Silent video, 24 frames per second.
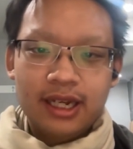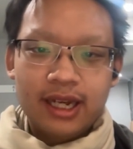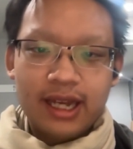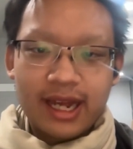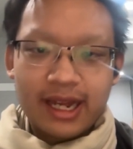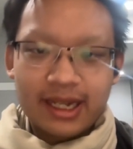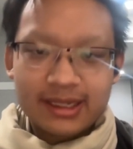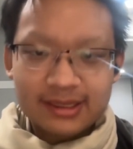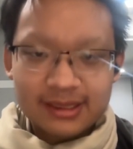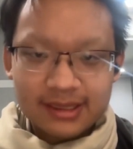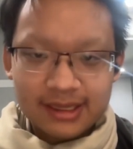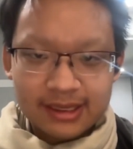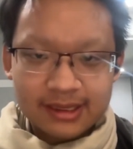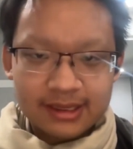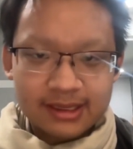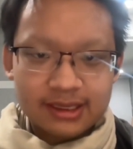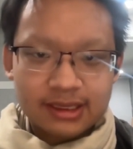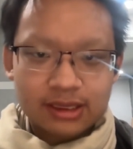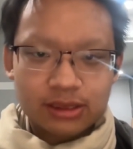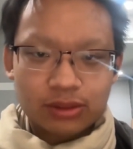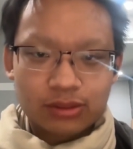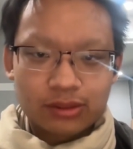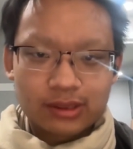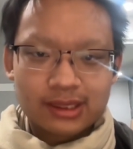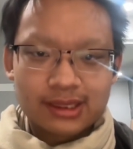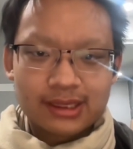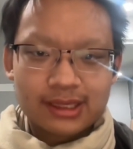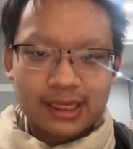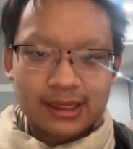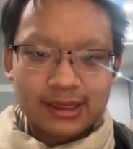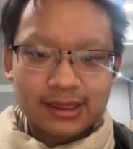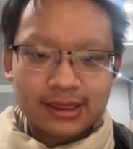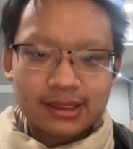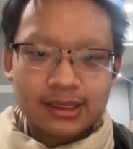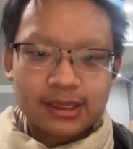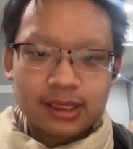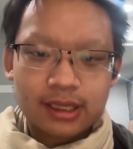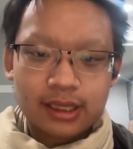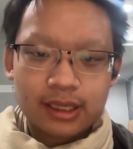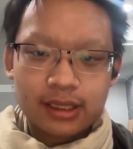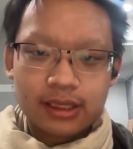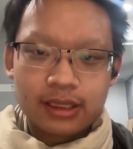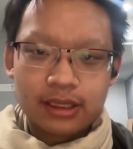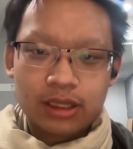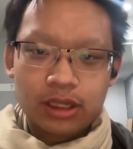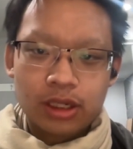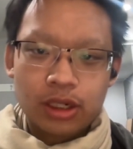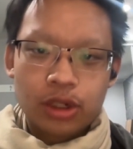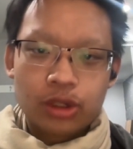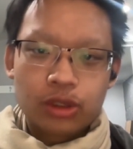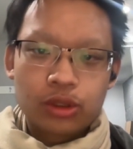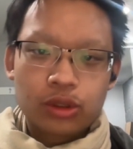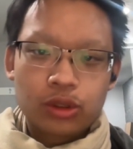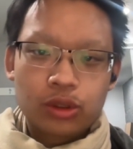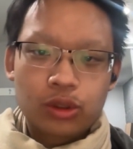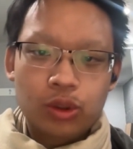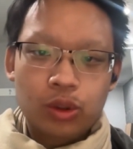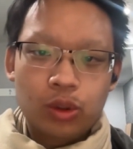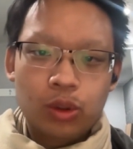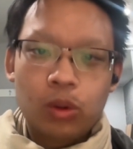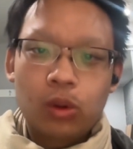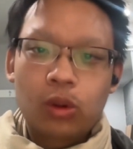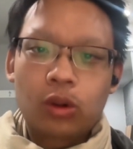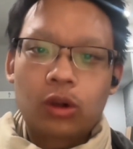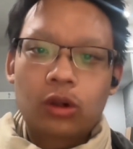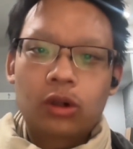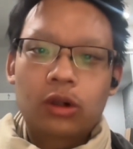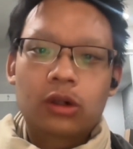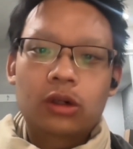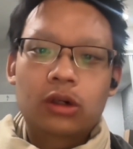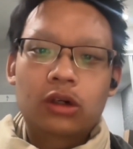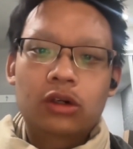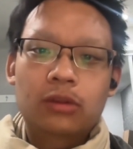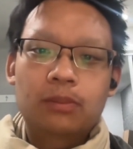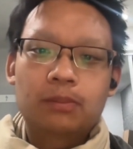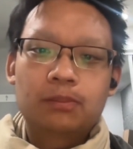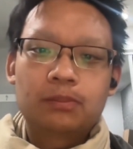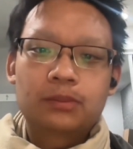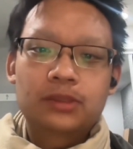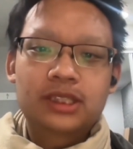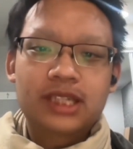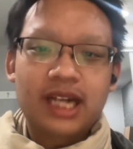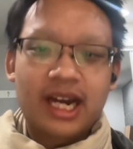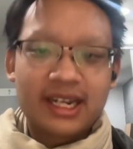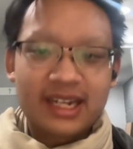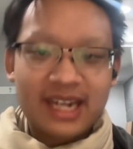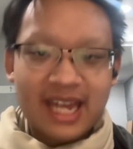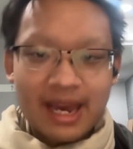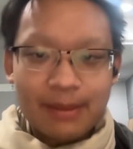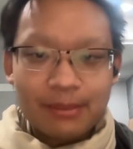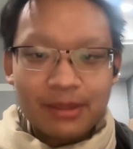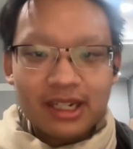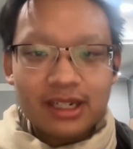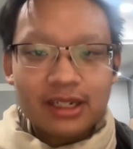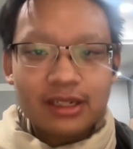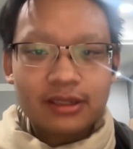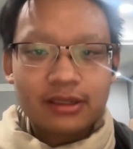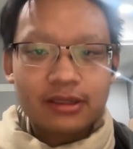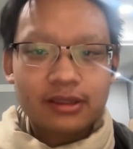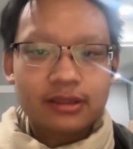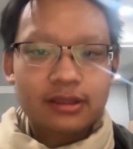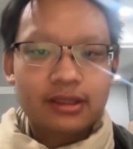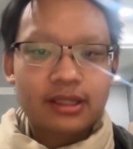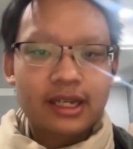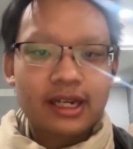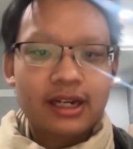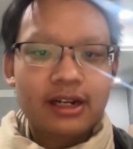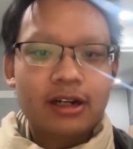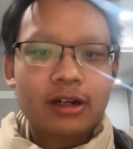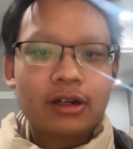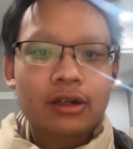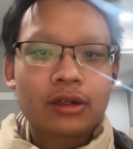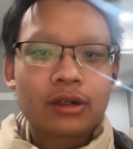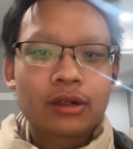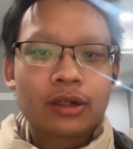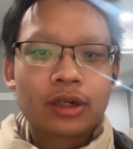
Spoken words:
essence or sense the core dynamic there,